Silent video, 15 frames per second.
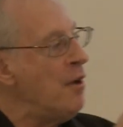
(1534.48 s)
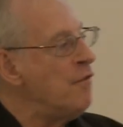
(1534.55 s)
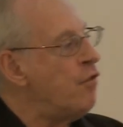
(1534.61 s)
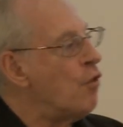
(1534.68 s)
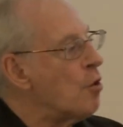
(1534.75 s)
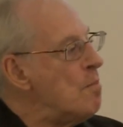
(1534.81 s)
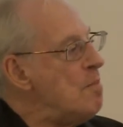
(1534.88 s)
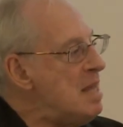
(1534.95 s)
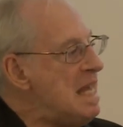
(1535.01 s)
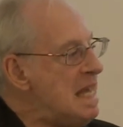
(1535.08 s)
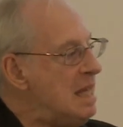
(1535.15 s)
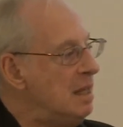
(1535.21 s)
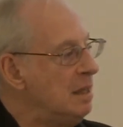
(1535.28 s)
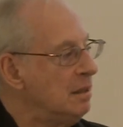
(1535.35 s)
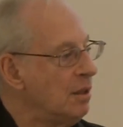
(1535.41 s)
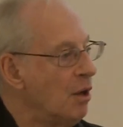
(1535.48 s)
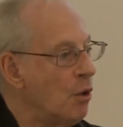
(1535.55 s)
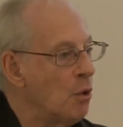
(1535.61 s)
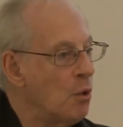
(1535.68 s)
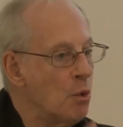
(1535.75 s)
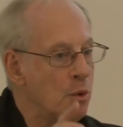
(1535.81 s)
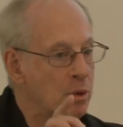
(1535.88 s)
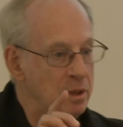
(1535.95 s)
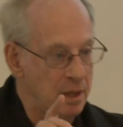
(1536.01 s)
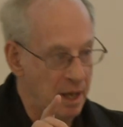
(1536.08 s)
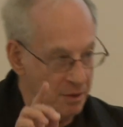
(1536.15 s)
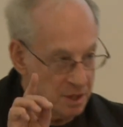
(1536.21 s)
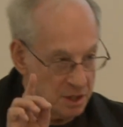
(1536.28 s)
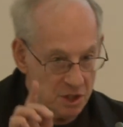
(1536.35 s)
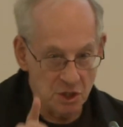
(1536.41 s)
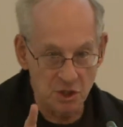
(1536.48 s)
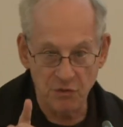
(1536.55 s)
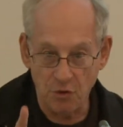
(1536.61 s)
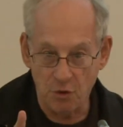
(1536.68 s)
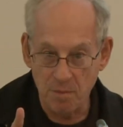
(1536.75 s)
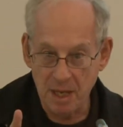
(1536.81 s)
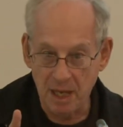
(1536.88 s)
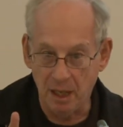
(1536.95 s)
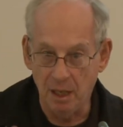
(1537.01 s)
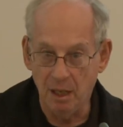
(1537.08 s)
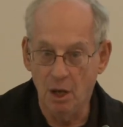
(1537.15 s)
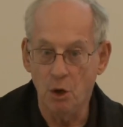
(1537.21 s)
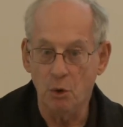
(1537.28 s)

For me, now this is for me,